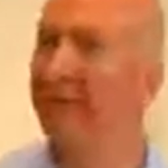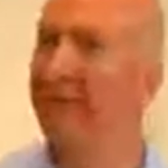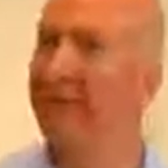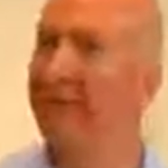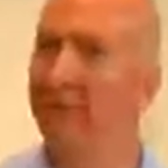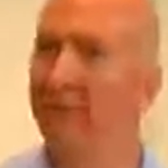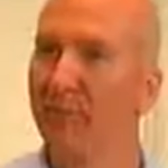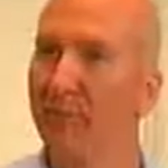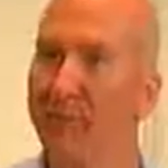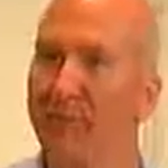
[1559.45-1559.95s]

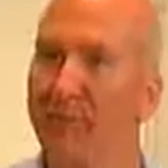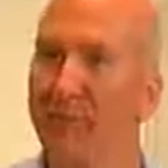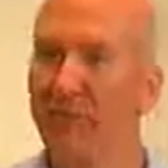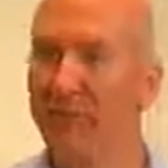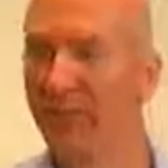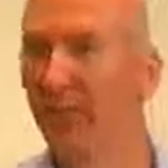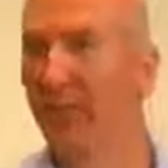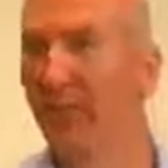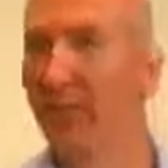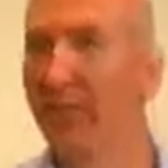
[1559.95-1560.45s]
funds, and
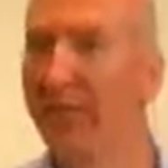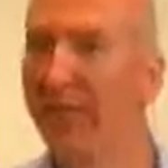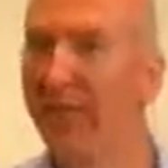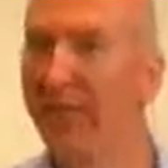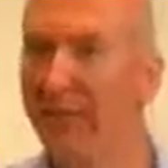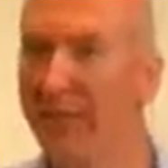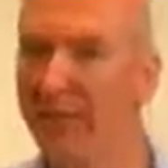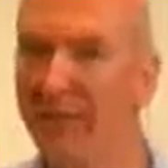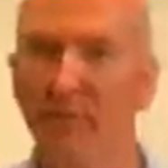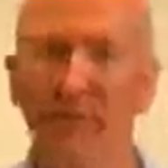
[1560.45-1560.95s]
appeals
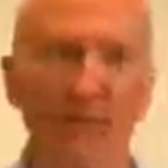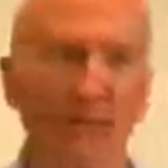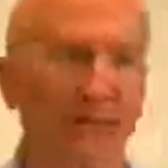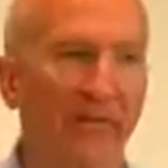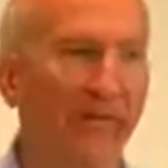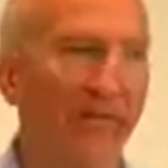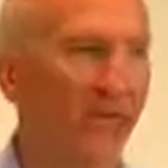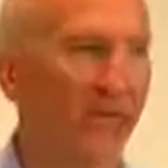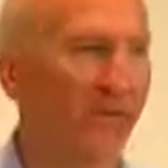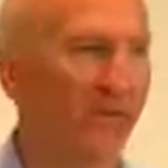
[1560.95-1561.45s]
organized the way
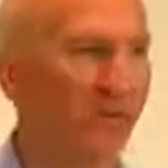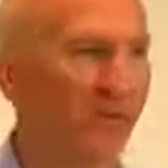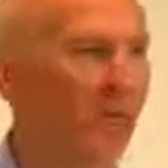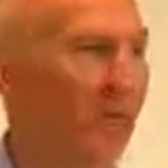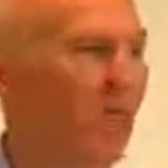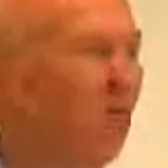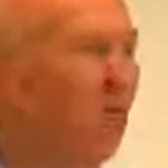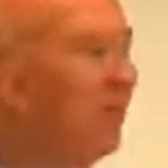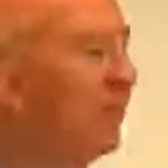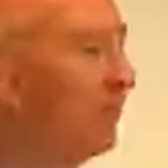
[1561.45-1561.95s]
they are?
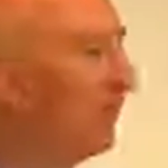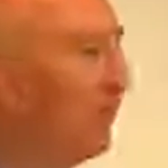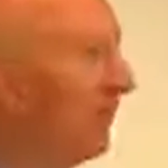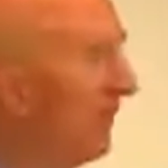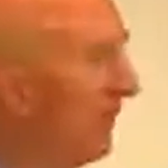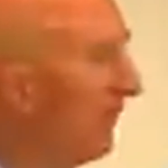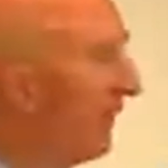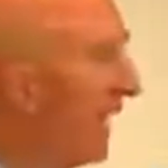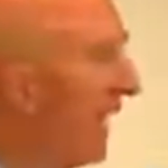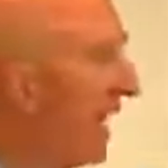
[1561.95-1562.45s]
When
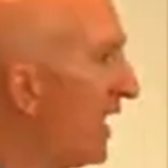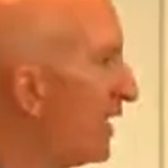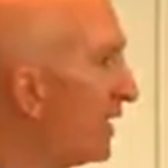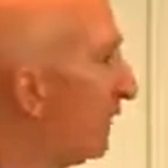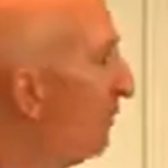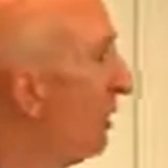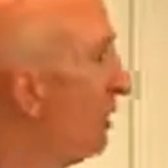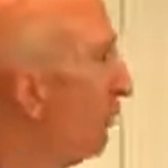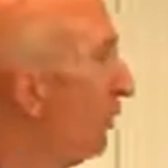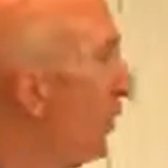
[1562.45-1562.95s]
running the
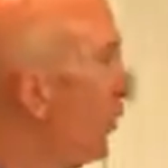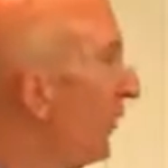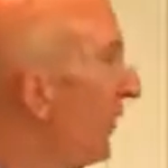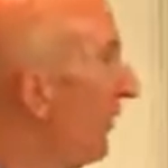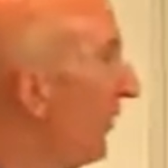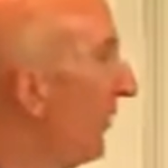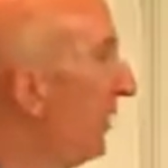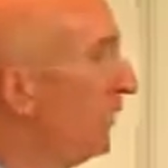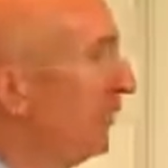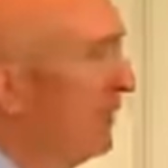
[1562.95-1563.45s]
annual
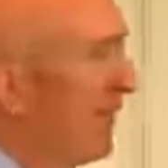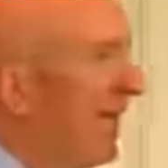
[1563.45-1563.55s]
report, do you